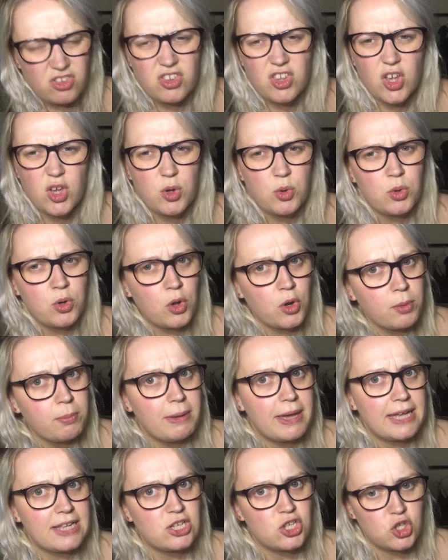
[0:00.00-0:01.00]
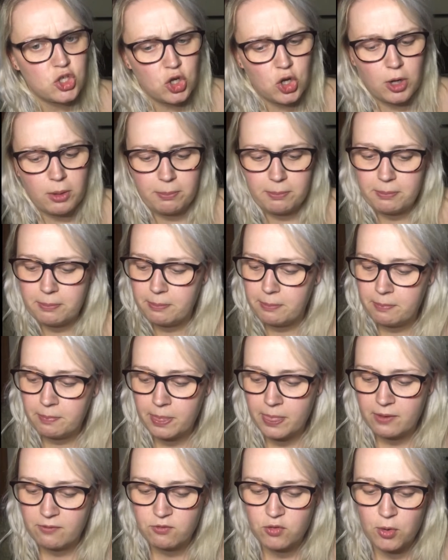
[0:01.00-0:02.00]
So not a bad shop
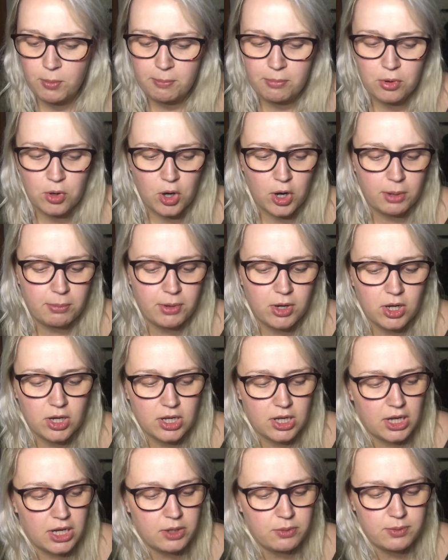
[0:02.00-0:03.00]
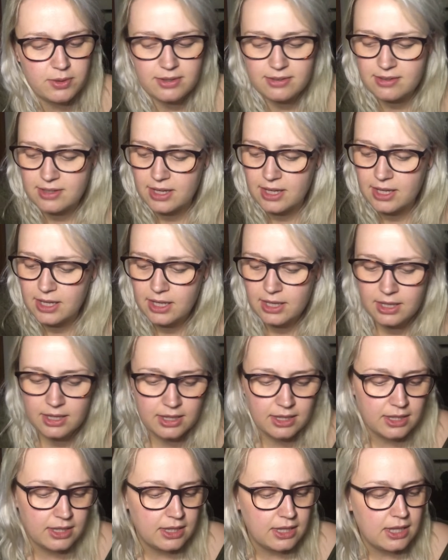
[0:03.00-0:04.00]
from Primark, I would say.
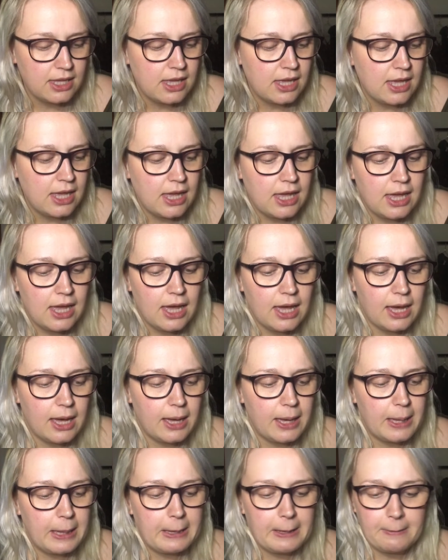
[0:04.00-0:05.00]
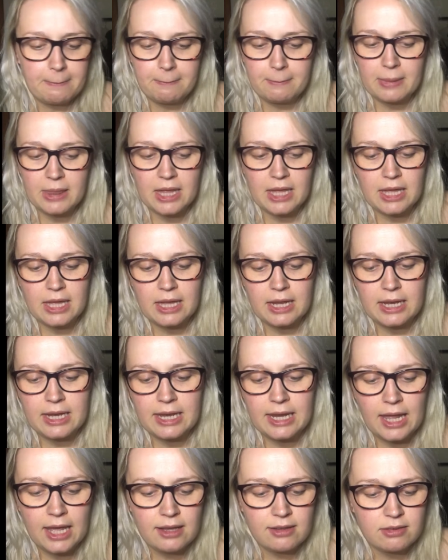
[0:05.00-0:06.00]
The
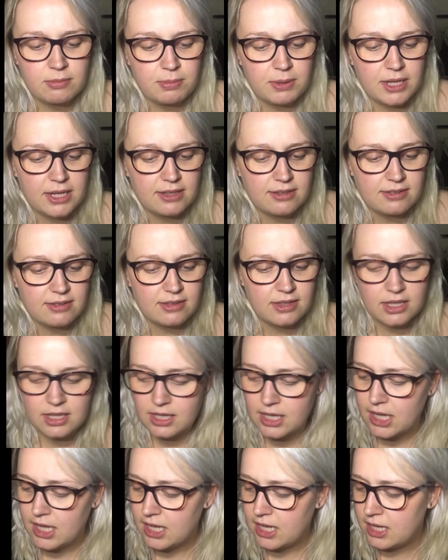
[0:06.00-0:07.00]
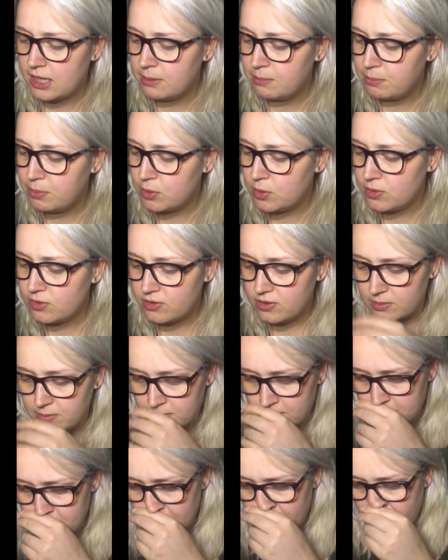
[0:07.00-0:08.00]
next place that I bought some
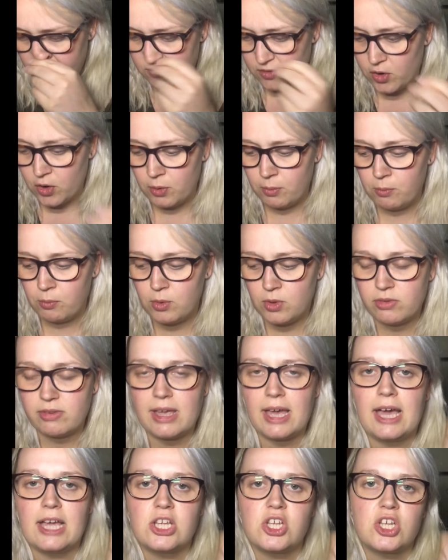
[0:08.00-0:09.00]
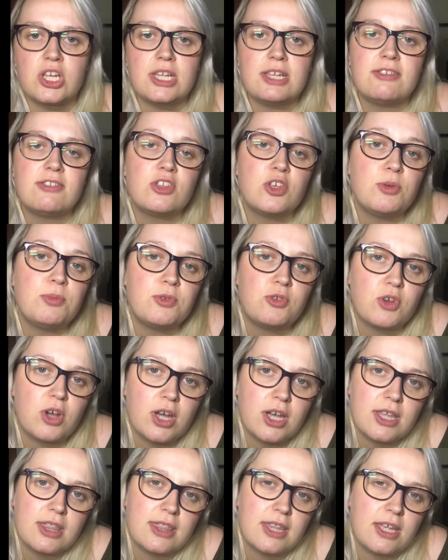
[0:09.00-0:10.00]
stuff from was actually
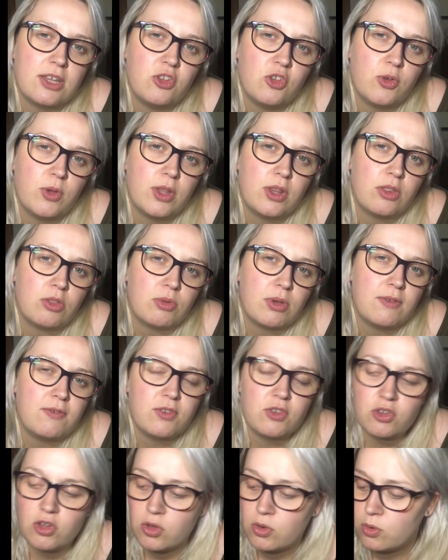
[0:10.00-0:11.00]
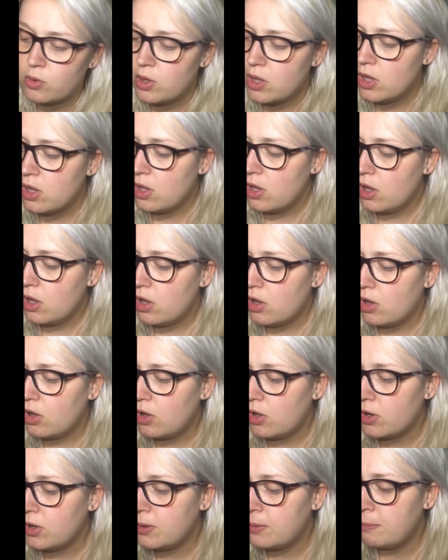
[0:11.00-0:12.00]
Superdrug. They're doing 3 for 2
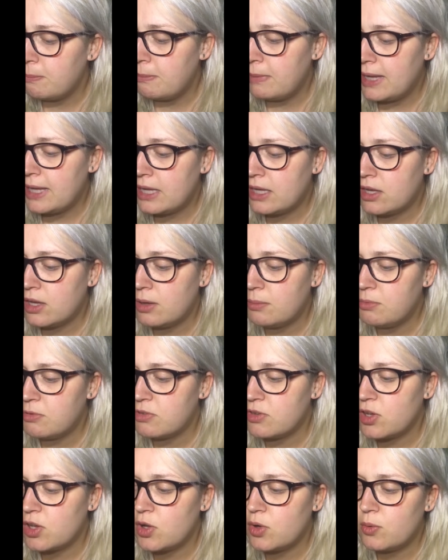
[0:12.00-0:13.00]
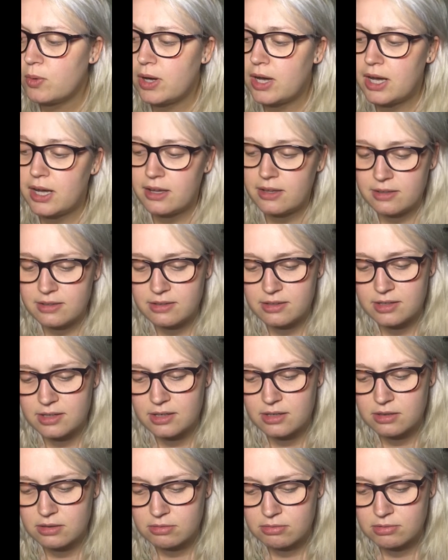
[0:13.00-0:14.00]
on makeup, so I did
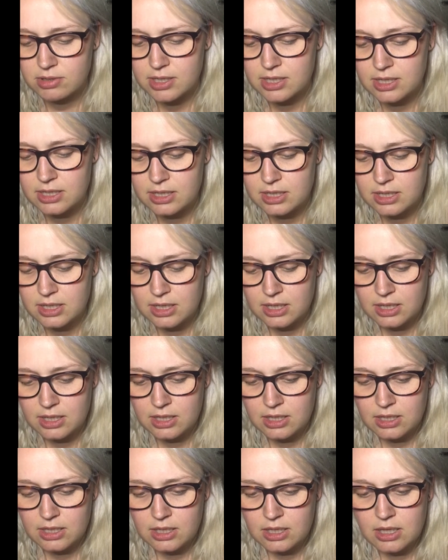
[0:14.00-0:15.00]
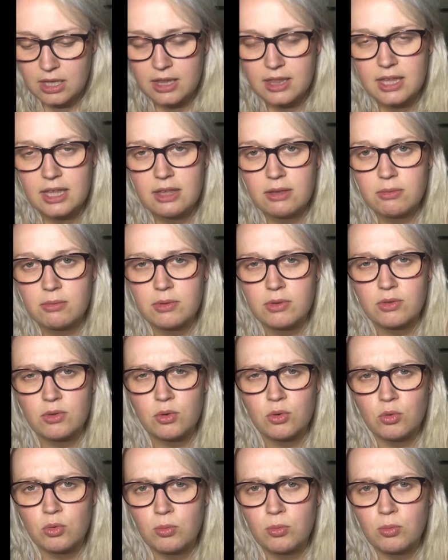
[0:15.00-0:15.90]
3, I think it was on